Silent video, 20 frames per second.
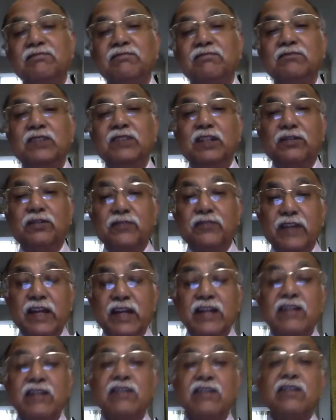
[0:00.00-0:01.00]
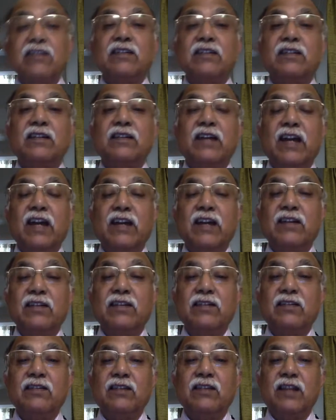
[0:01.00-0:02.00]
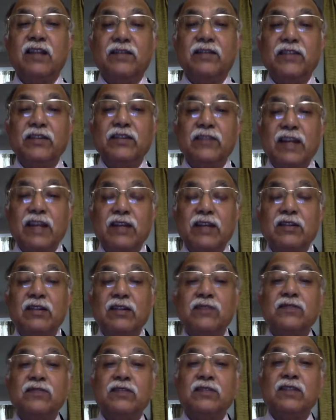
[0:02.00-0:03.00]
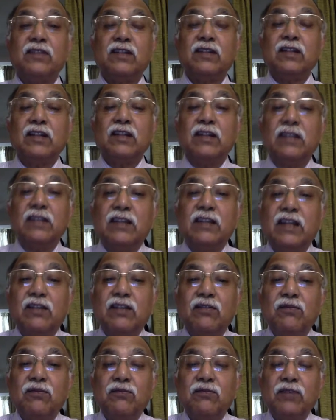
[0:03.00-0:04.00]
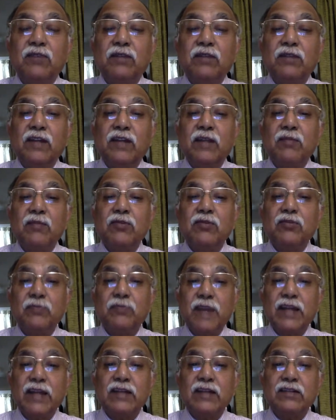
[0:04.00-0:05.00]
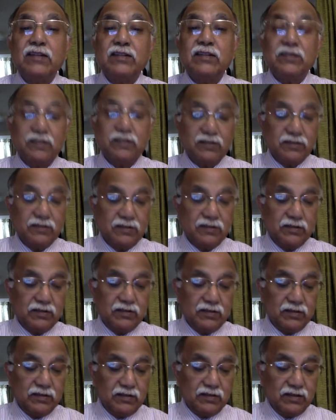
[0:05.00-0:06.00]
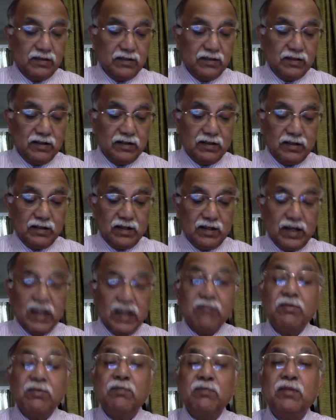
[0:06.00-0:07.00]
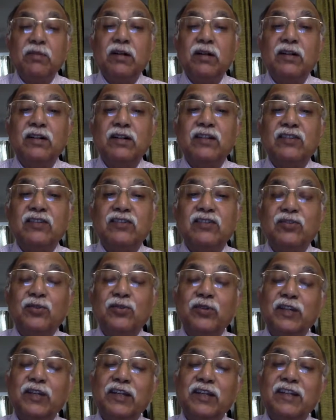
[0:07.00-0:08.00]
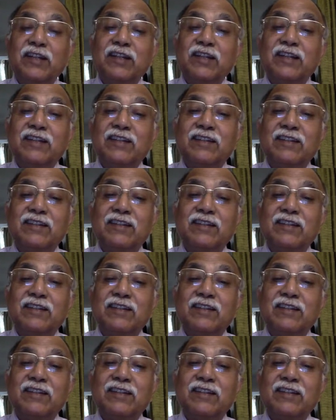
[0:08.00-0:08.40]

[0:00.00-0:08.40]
dear friends and loving relatives that we were able to manage. I remember a story that,